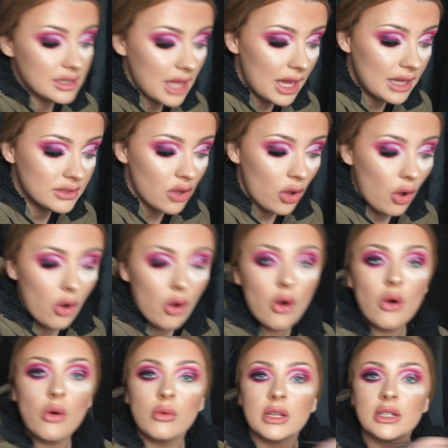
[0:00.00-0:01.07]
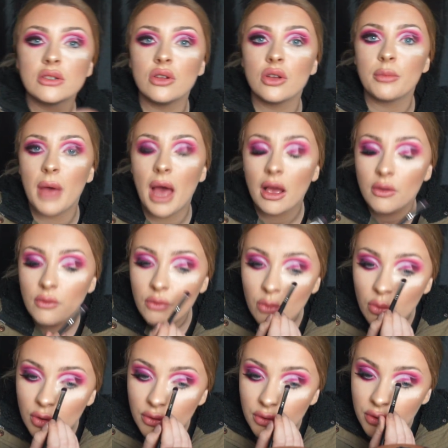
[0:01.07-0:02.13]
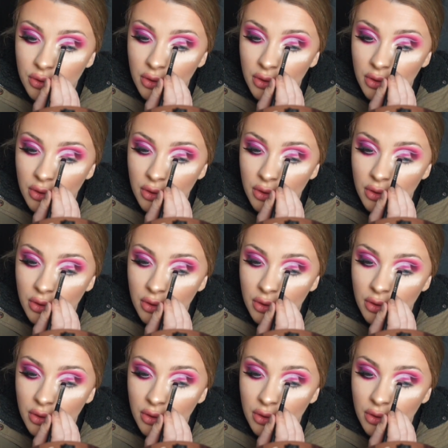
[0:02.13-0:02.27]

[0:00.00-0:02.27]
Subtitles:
guys. Always look back and forth.